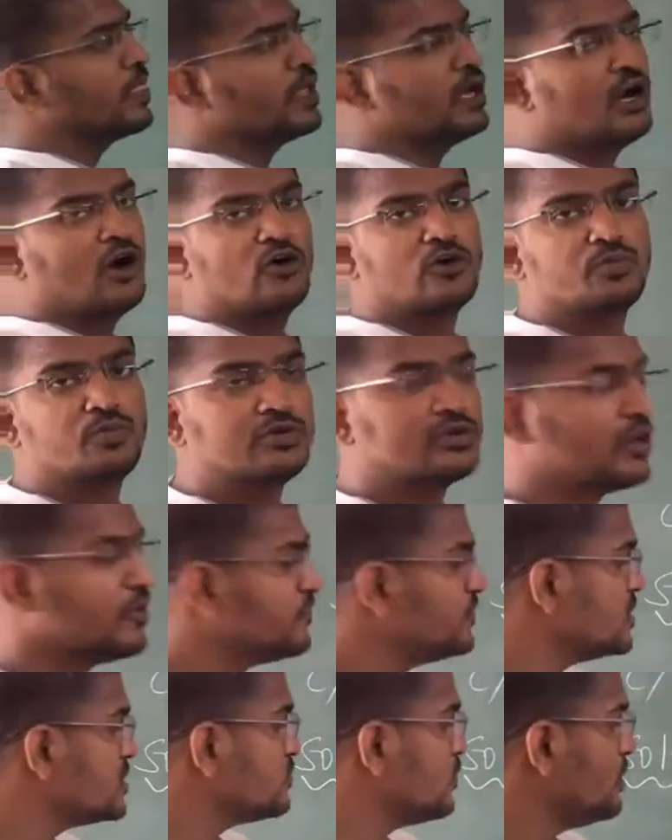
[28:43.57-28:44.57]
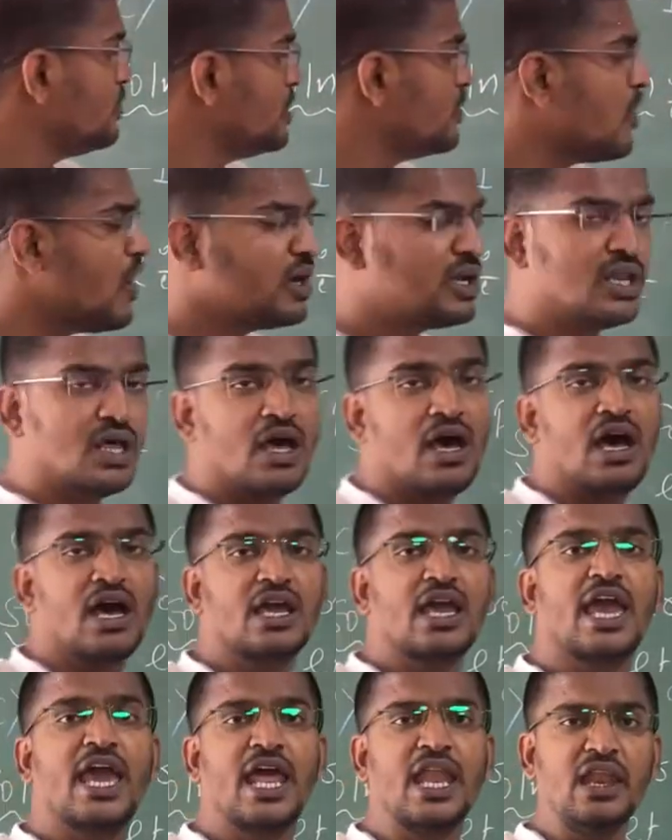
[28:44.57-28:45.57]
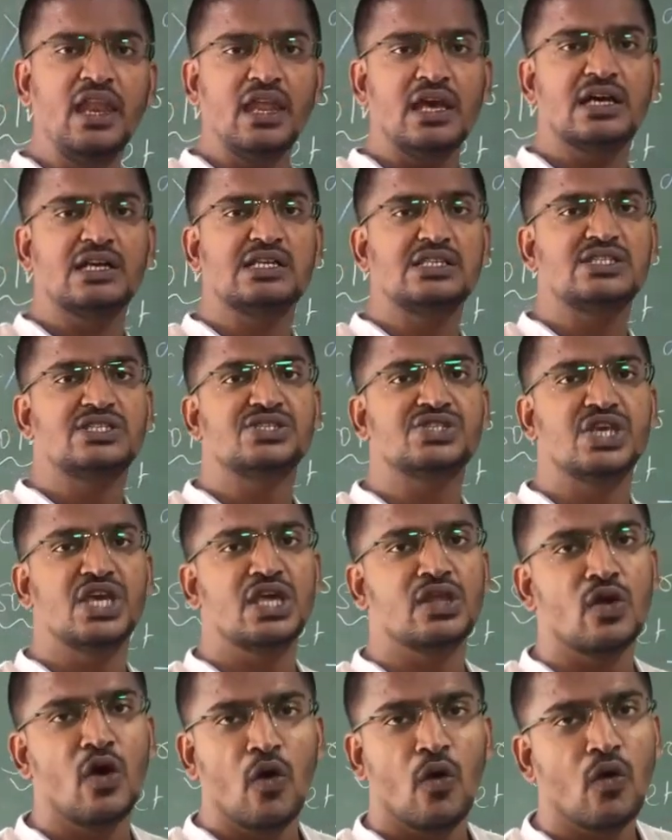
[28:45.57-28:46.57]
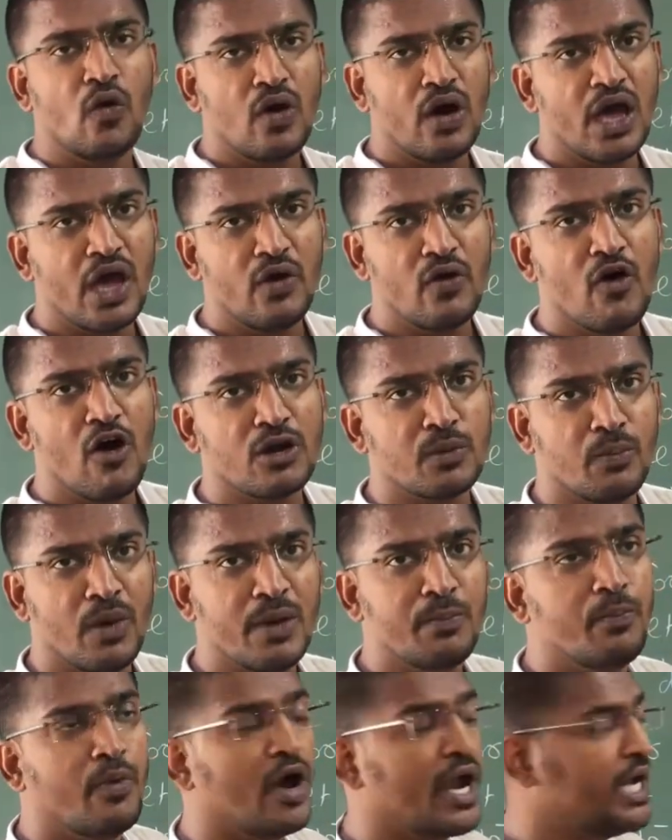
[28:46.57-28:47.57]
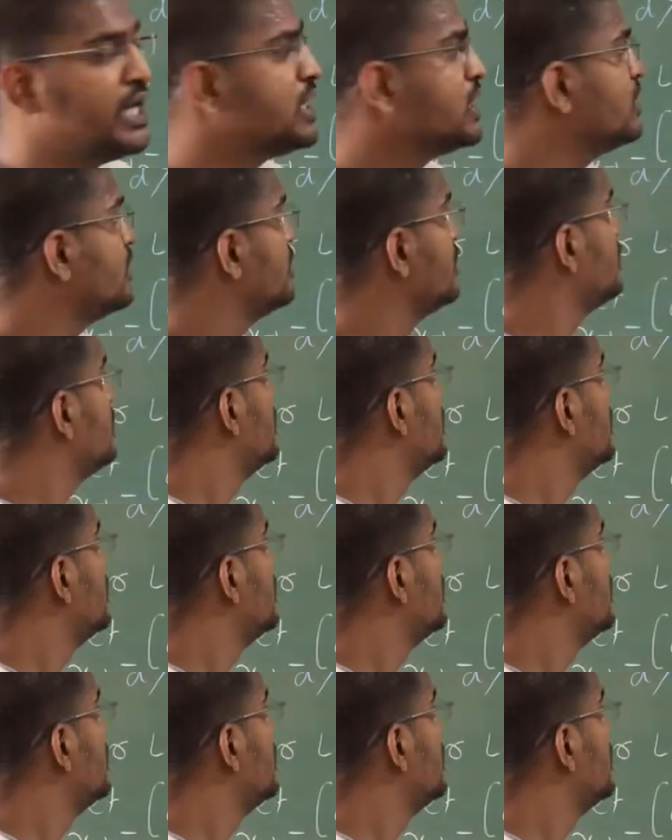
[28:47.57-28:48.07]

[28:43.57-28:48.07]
Output of this will be what? Again 0. Have you got my point?